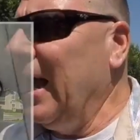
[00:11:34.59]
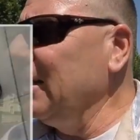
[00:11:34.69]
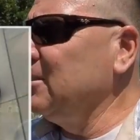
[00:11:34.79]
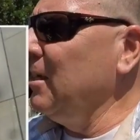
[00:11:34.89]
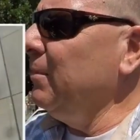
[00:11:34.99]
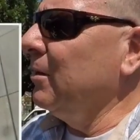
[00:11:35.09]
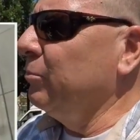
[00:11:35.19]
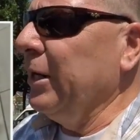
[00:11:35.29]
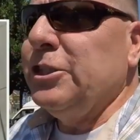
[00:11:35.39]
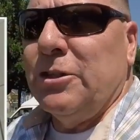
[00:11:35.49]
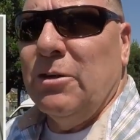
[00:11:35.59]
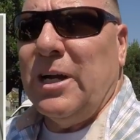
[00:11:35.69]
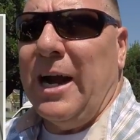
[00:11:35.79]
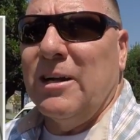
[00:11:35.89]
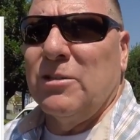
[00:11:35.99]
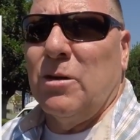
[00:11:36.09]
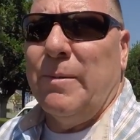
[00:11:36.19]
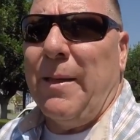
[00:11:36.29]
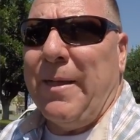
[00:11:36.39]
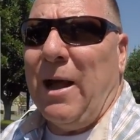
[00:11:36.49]
had similar Bridgestone tires that were
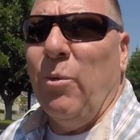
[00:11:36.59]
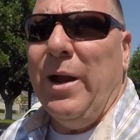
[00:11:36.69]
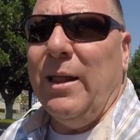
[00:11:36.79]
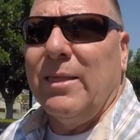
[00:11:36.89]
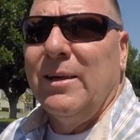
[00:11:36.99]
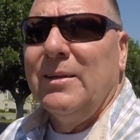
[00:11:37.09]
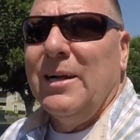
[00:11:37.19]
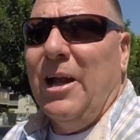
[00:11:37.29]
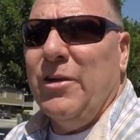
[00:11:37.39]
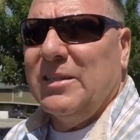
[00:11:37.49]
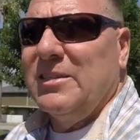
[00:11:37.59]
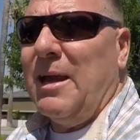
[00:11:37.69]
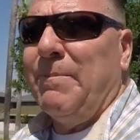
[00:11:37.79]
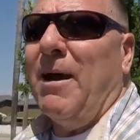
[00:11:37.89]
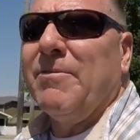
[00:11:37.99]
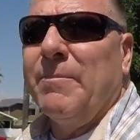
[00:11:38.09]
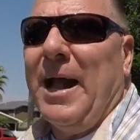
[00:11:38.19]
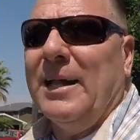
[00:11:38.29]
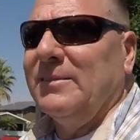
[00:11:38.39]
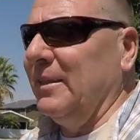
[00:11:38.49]
about that width. Huh. And you could step off the
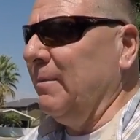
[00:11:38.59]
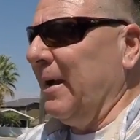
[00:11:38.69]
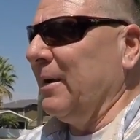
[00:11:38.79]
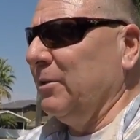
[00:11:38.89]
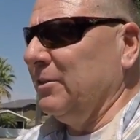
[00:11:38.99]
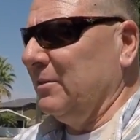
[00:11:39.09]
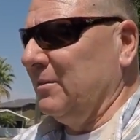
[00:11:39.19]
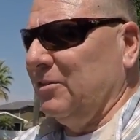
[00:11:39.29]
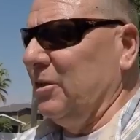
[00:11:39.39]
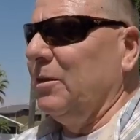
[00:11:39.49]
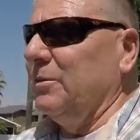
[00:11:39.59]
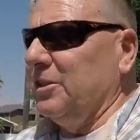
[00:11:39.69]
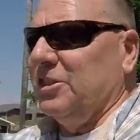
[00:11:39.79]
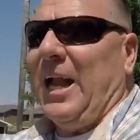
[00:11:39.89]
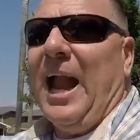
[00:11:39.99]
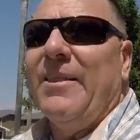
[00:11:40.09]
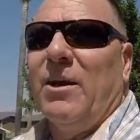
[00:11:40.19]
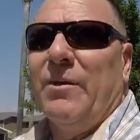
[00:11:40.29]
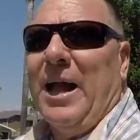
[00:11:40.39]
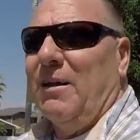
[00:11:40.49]
Badsy and the bike, would, the scooter would just stand just
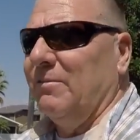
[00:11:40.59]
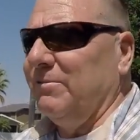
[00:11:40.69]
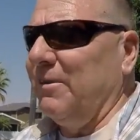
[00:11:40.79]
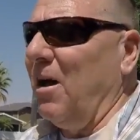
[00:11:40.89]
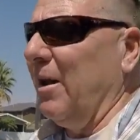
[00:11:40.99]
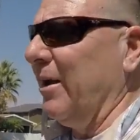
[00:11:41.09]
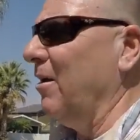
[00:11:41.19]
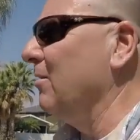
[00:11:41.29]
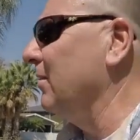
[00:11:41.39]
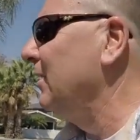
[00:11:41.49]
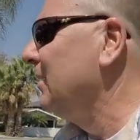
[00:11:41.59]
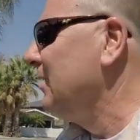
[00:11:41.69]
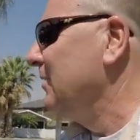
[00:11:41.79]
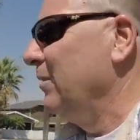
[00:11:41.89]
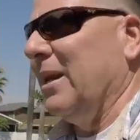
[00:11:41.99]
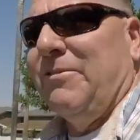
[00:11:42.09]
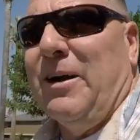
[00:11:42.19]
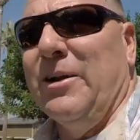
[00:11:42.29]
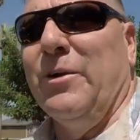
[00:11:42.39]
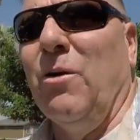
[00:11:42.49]
there without there. falling over. We got to
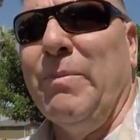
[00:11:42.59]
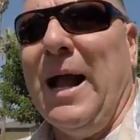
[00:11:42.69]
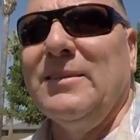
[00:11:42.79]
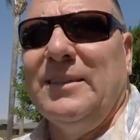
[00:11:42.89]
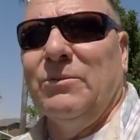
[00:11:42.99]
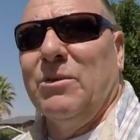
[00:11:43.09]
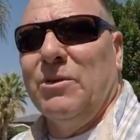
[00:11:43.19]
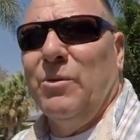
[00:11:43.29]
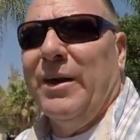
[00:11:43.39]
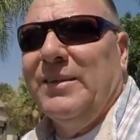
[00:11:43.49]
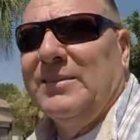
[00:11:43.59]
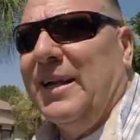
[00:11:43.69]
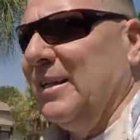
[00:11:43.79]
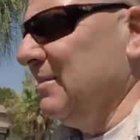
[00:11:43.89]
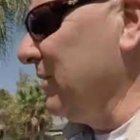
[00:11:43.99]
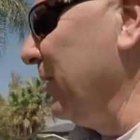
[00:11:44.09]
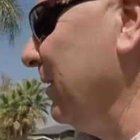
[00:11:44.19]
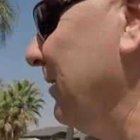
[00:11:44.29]
find you an old Badsy to review one of these days. Did